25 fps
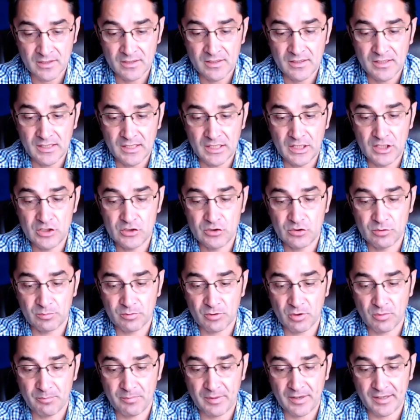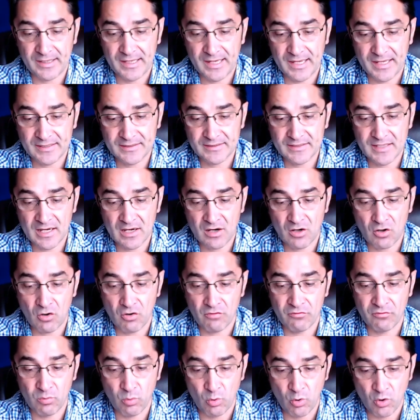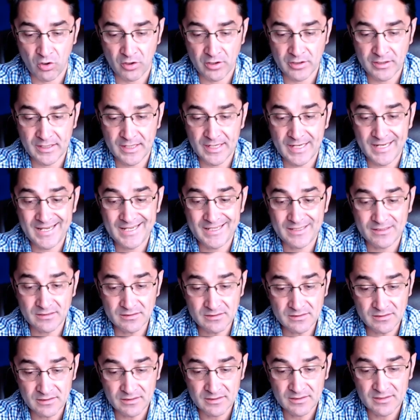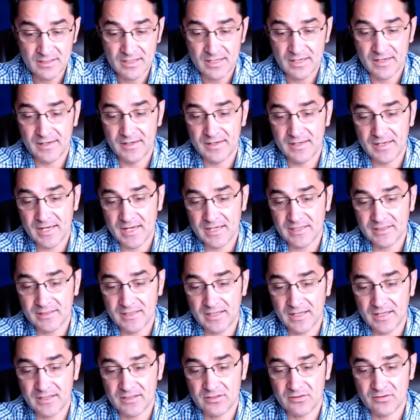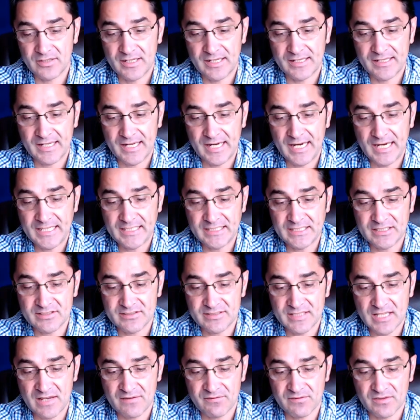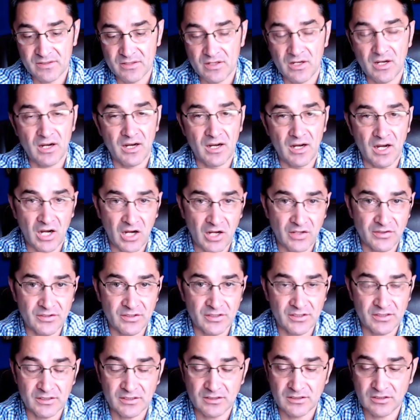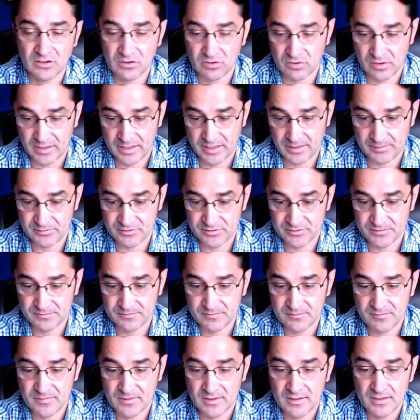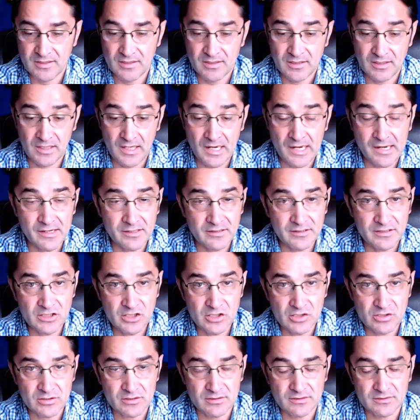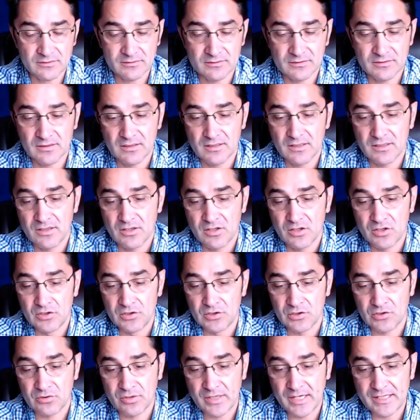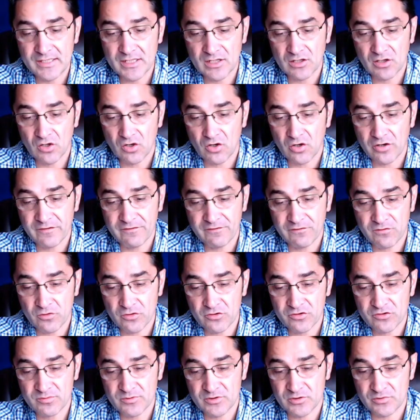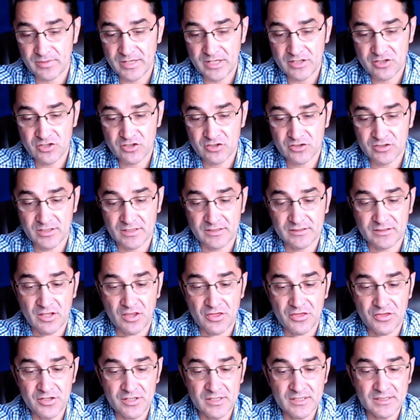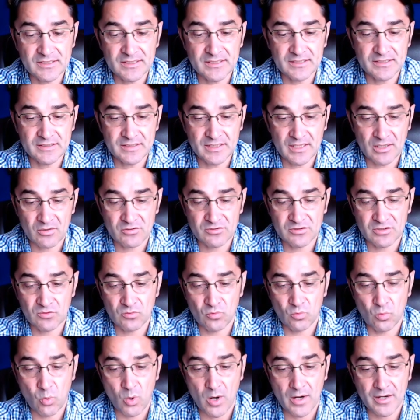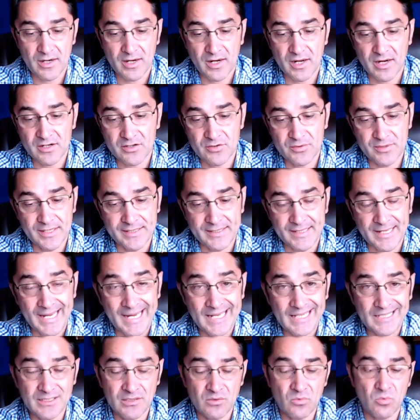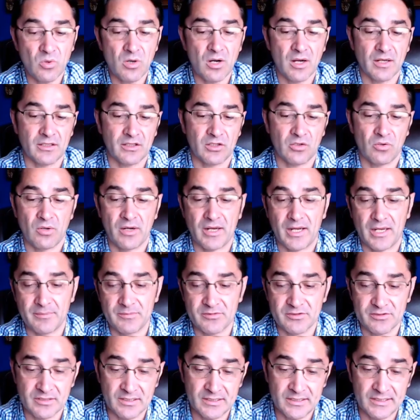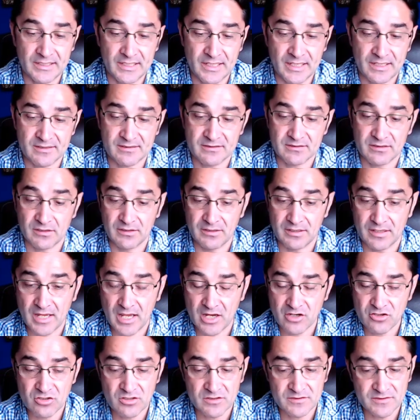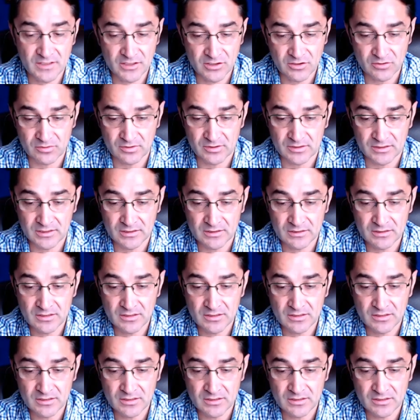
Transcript: into propaganda of war, and 987 other crimes. In addition, Ukrainian law enforcement registered 13,181 crimes against national security,